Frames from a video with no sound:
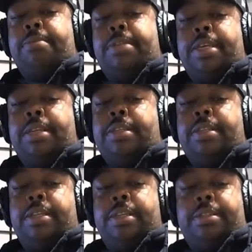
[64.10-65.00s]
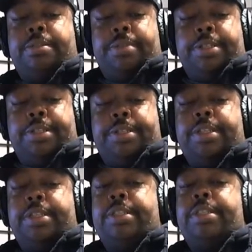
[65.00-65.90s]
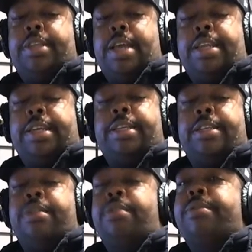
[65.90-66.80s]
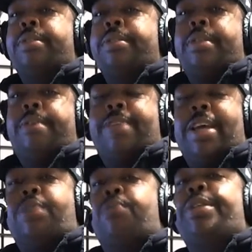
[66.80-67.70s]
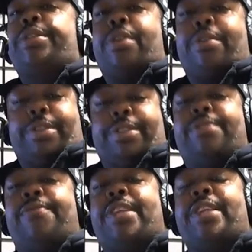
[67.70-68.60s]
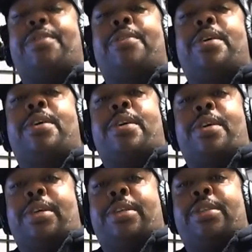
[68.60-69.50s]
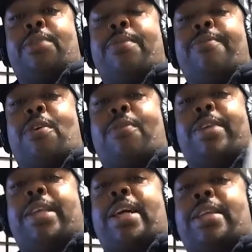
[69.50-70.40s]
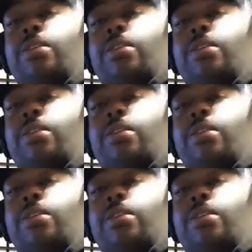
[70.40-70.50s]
tasting this one just to kind of get the notes and stuff, and I had to restart this video. So we've already got the